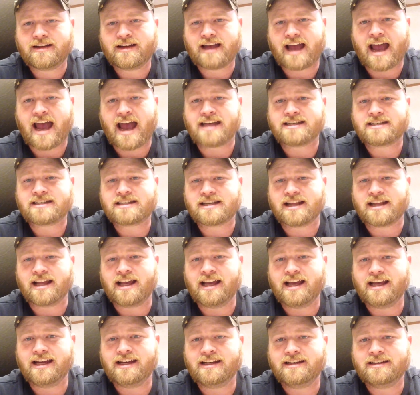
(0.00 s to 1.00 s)
Ask
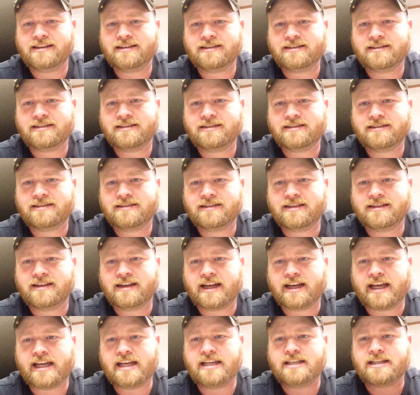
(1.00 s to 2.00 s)
Slade.
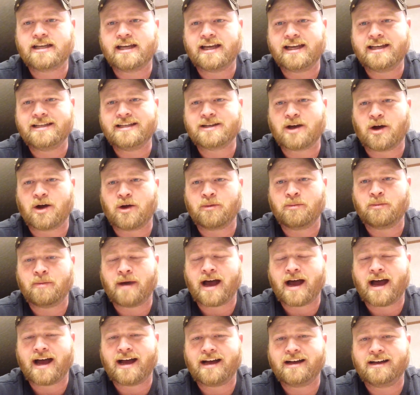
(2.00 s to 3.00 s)
He's on
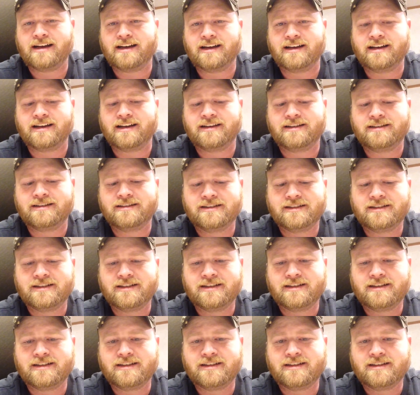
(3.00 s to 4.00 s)
my
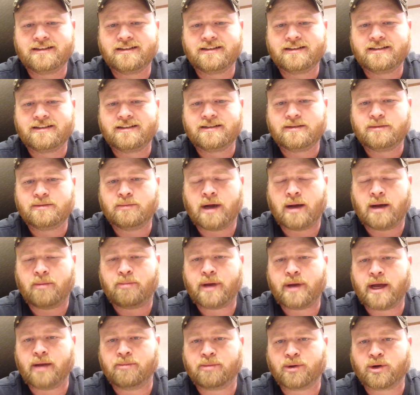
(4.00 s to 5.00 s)
my
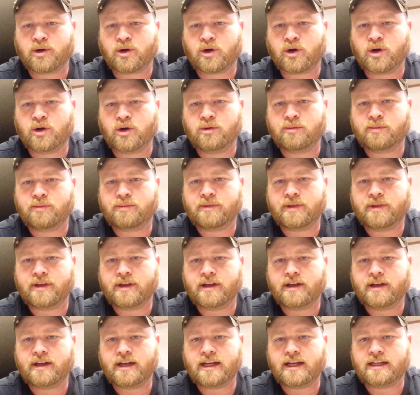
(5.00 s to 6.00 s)
pepper group,
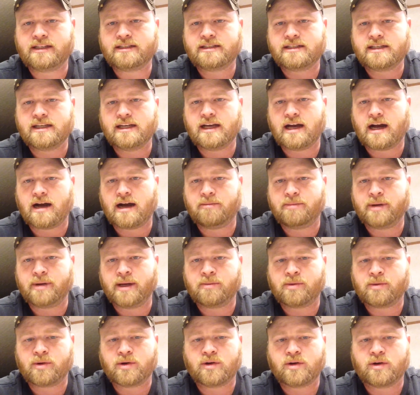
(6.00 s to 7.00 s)
the NC Hot
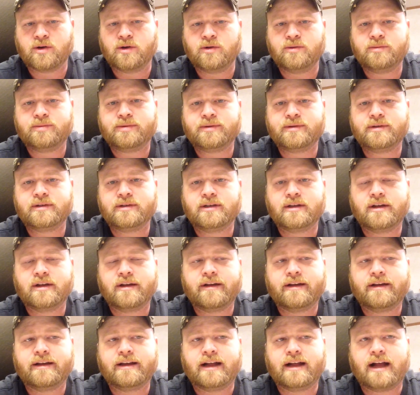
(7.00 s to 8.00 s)
Pepper group.
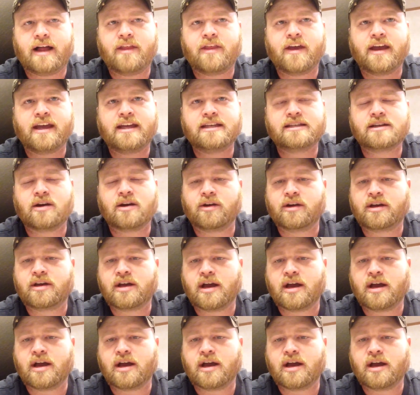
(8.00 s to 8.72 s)
I think he's on a